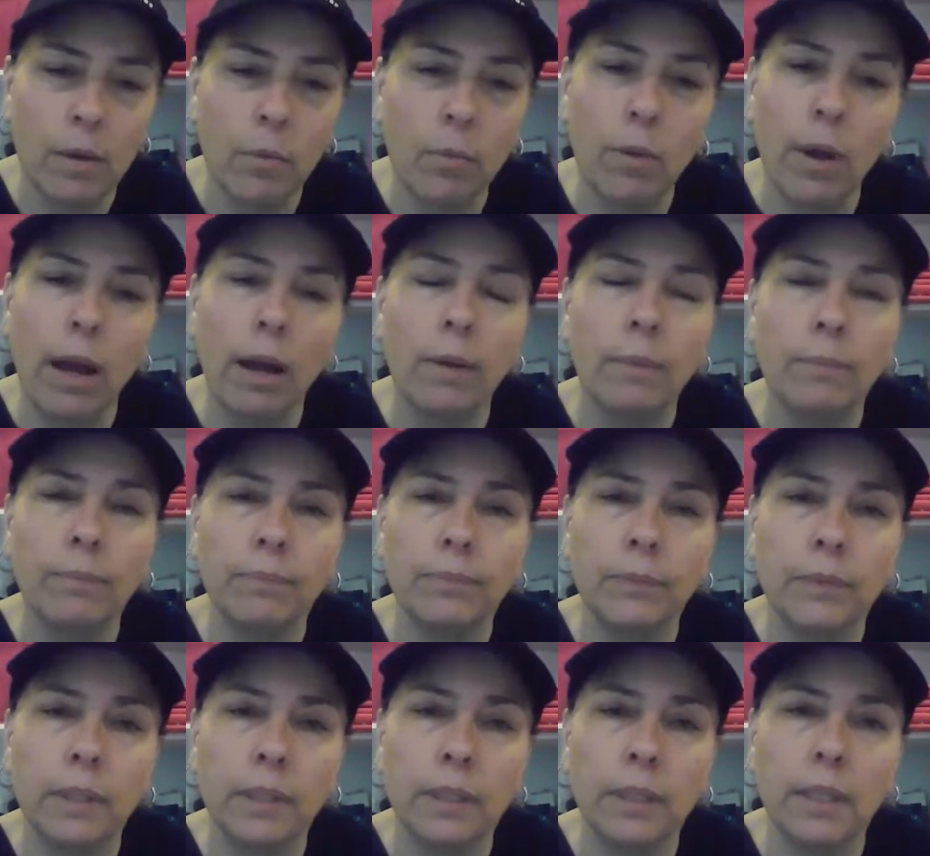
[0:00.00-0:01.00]
Well,
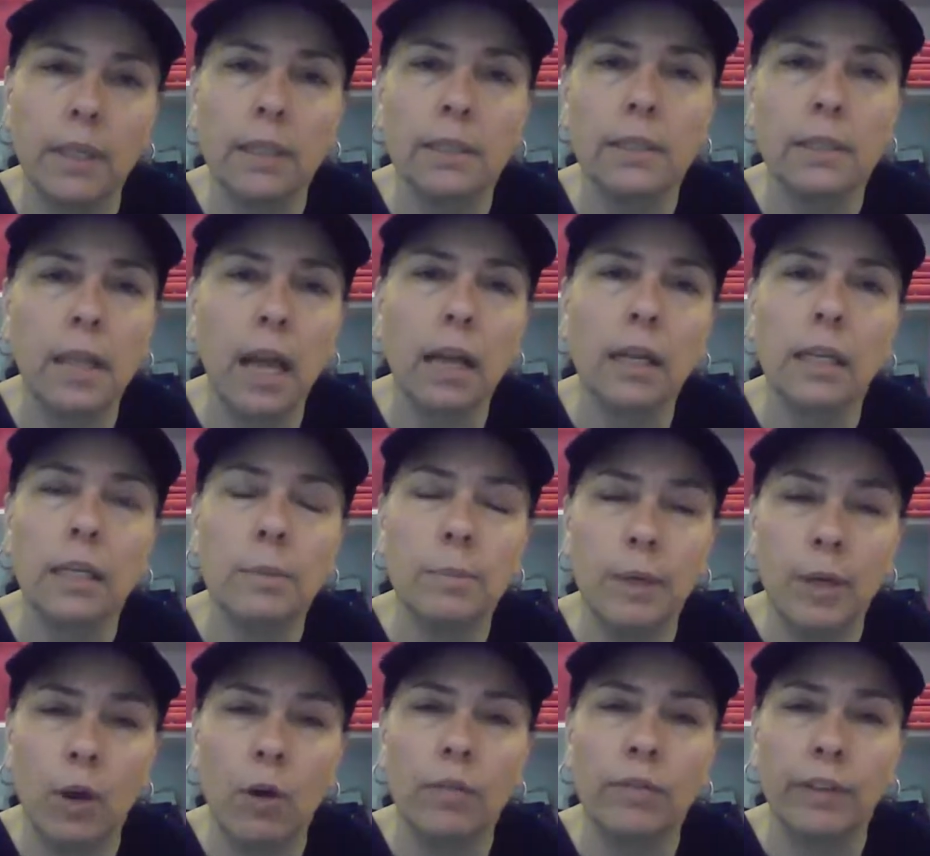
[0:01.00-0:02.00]
it's not going to
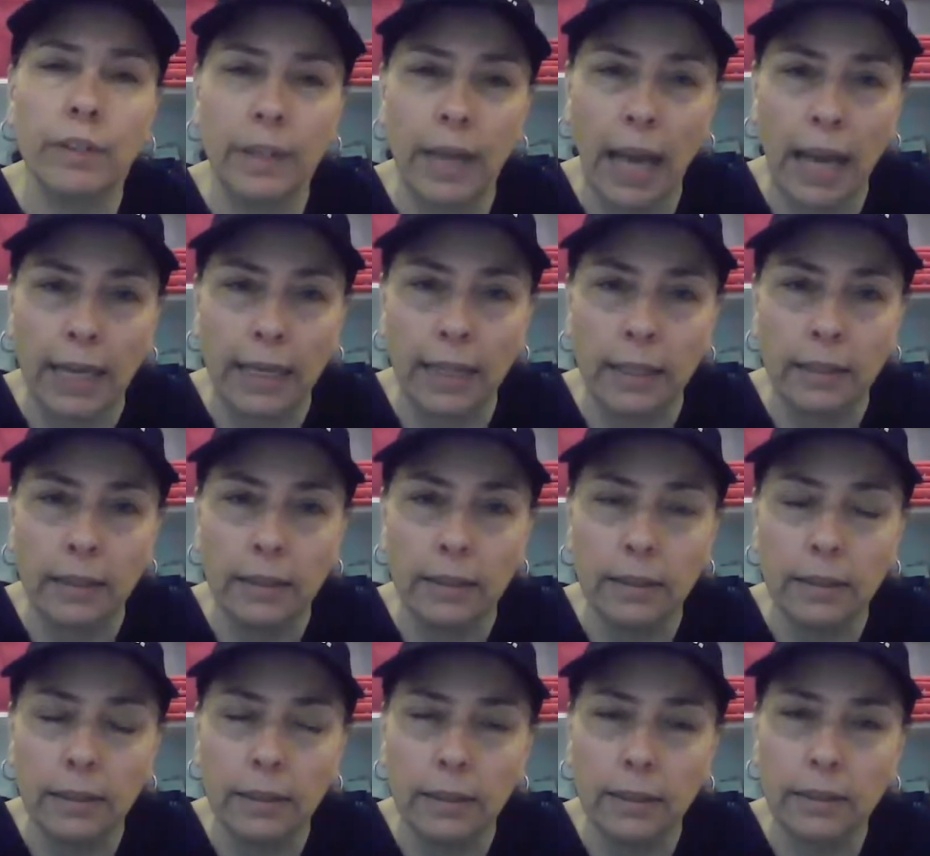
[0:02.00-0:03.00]
be overnight
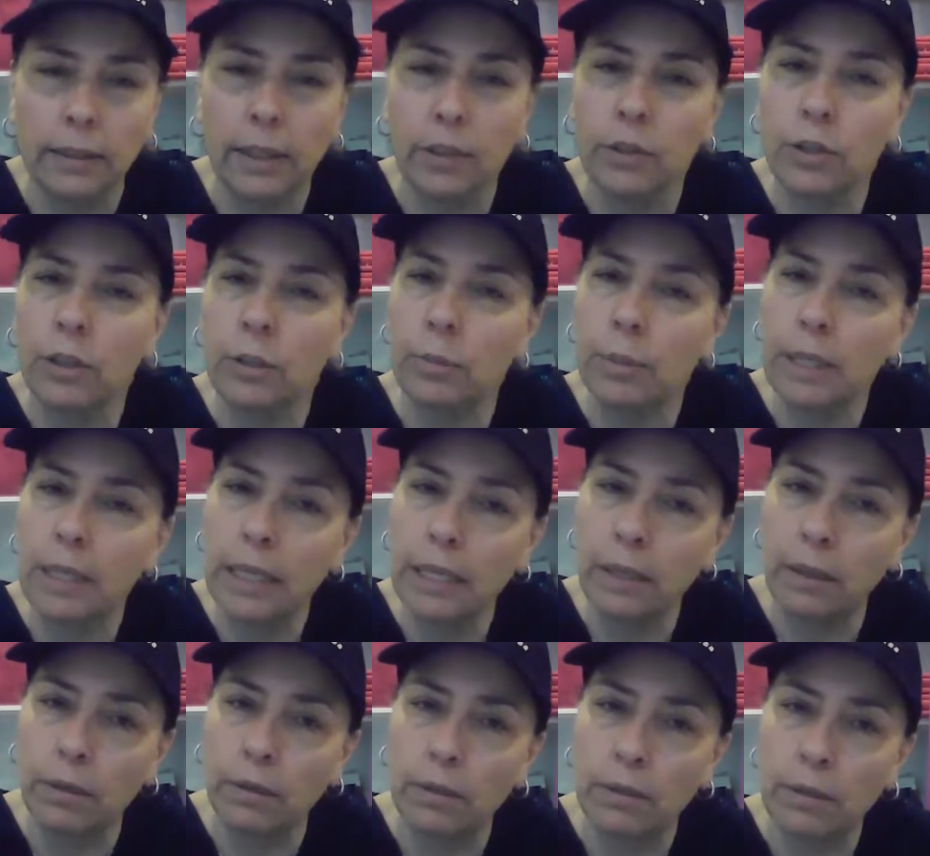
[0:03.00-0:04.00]
that you're going to be
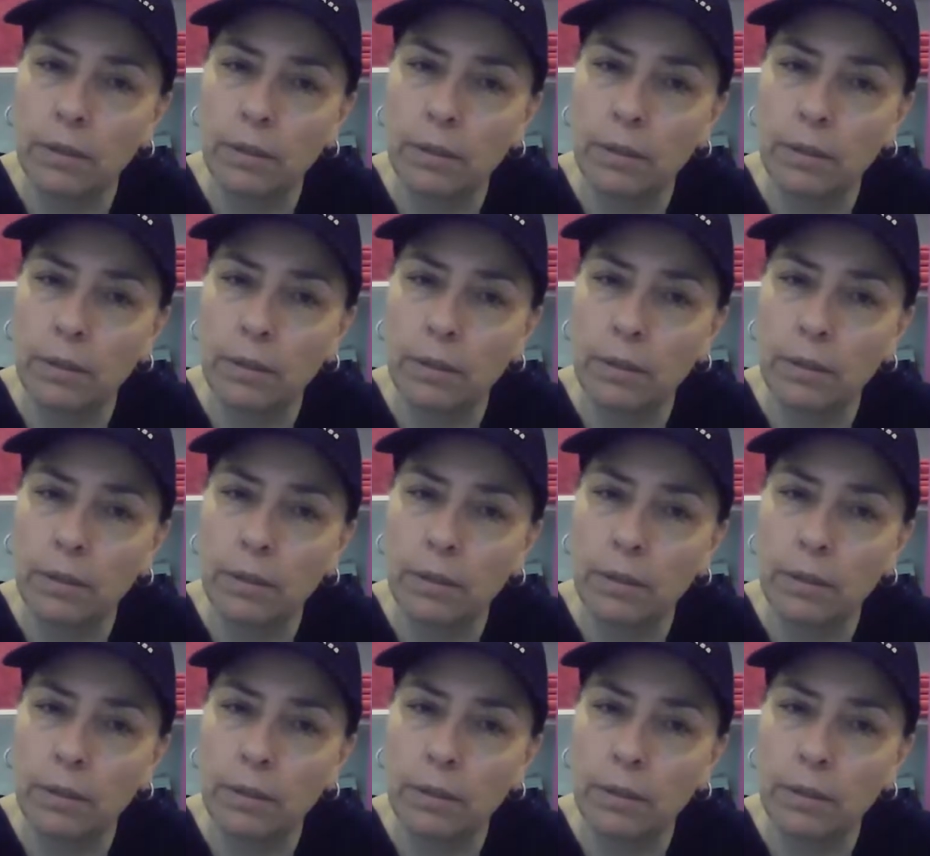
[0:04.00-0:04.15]
healed.